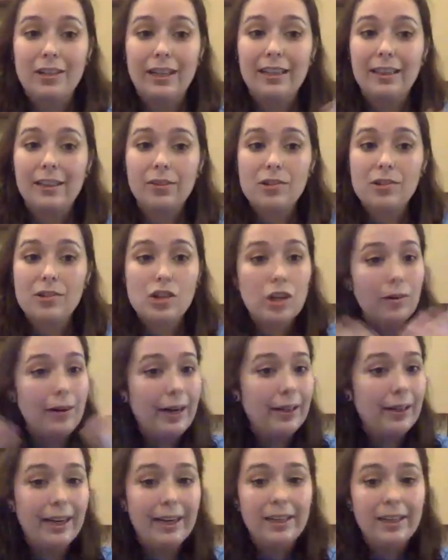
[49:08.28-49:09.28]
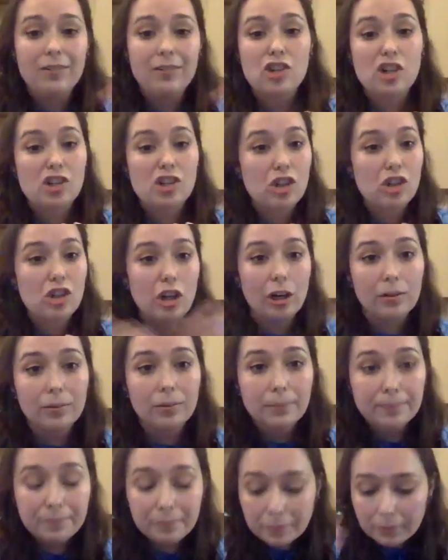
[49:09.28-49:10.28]
Like there was no outline. It was just go.
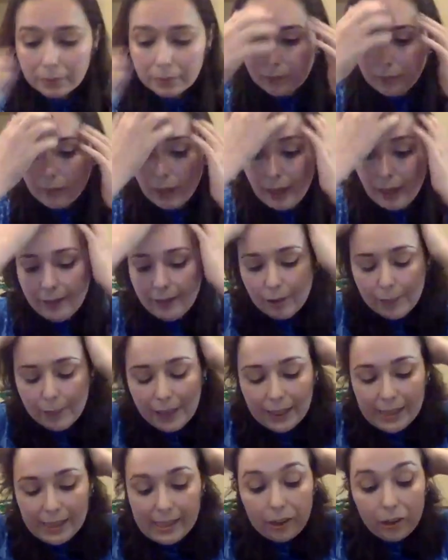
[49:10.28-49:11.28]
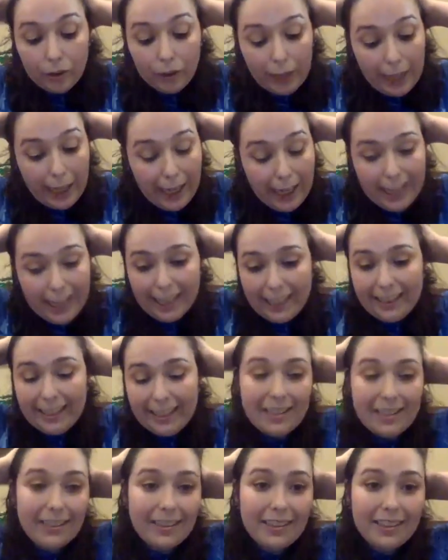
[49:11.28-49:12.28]
And for me, I said, okay,
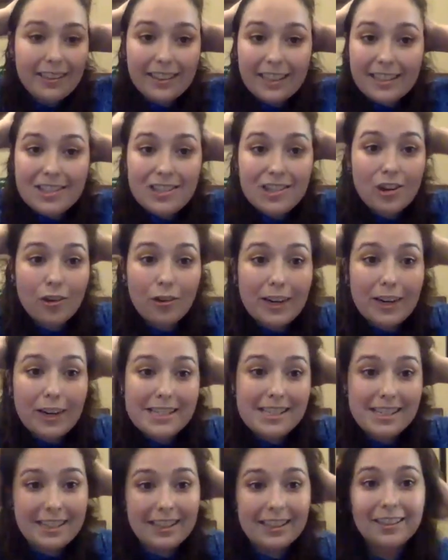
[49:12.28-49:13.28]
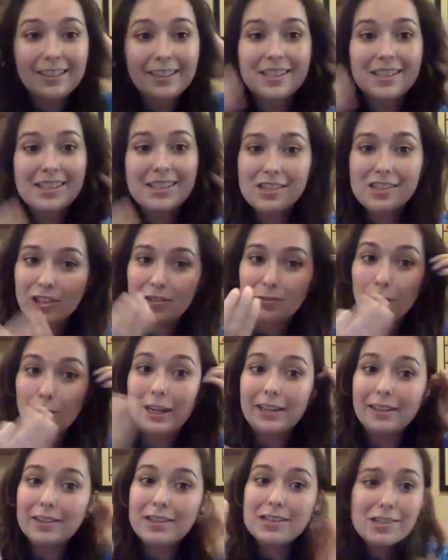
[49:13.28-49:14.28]
that's crazy. This is
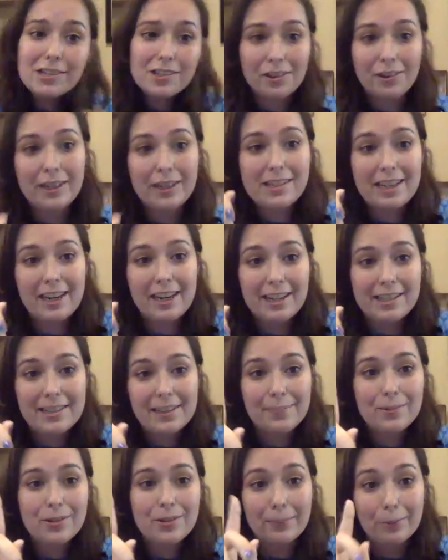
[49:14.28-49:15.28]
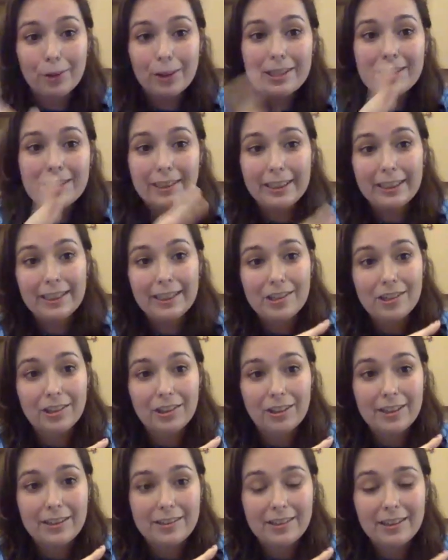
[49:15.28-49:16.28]
a crazy concept. So I'm going to lean into the
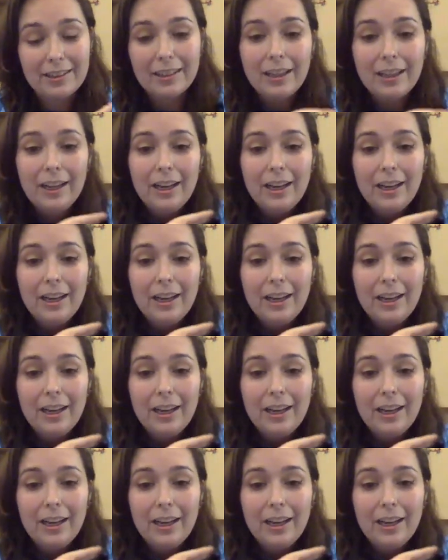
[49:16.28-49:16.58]
crazy.